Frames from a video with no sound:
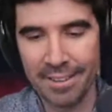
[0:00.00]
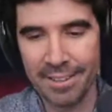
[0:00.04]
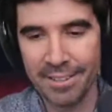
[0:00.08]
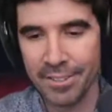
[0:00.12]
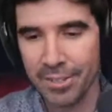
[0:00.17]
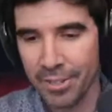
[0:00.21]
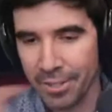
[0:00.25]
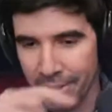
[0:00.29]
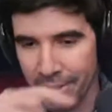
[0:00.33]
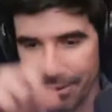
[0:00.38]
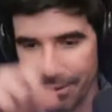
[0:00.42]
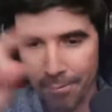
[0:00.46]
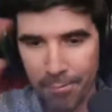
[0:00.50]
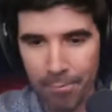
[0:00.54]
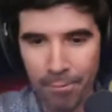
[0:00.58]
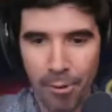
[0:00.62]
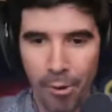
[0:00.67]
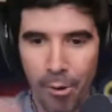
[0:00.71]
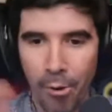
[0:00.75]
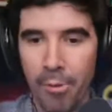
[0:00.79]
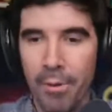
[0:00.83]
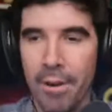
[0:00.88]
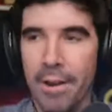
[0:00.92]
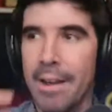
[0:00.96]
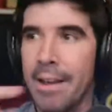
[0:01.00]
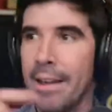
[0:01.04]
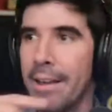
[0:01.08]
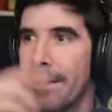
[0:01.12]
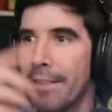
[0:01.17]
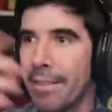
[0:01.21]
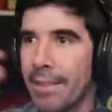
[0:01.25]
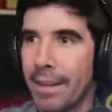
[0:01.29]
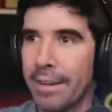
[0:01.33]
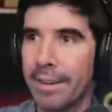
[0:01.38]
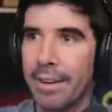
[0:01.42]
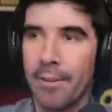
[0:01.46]
It's just a flow
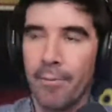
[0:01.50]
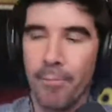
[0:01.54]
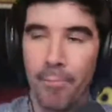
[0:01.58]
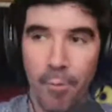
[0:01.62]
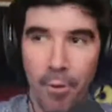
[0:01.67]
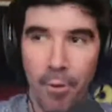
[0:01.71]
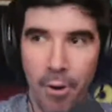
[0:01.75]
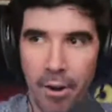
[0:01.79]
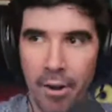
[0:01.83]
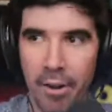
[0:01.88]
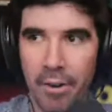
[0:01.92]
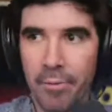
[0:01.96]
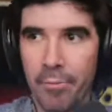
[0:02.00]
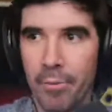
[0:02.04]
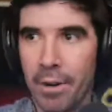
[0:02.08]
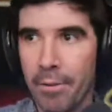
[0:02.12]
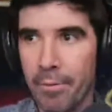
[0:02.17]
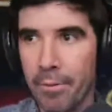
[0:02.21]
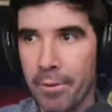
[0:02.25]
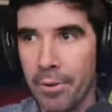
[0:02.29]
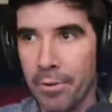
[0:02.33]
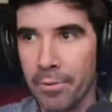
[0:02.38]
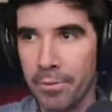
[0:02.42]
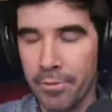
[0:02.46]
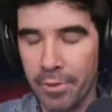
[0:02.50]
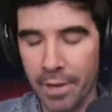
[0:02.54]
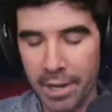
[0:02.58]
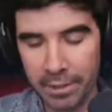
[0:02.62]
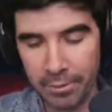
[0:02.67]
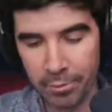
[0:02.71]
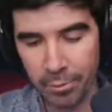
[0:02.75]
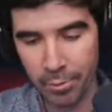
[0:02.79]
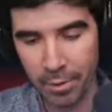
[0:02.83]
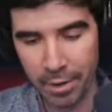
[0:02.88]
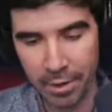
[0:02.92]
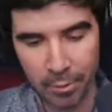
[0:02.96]
that can run whenever you're
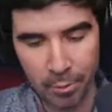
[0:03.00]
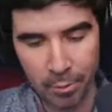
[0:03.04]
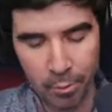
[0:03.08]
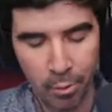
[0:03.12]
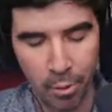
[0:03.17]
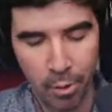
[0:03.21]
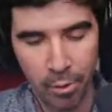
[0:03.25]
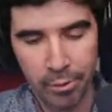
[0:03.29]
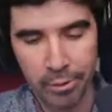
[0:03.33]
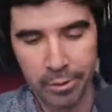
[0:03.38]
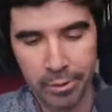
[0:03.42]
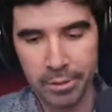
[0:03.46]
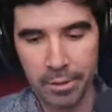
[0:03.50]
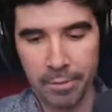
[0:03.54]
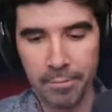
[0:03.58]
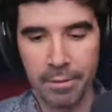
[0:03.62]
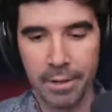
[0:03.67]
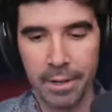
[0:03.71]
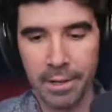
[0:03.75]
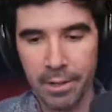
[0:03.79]
trying to create a quote or something.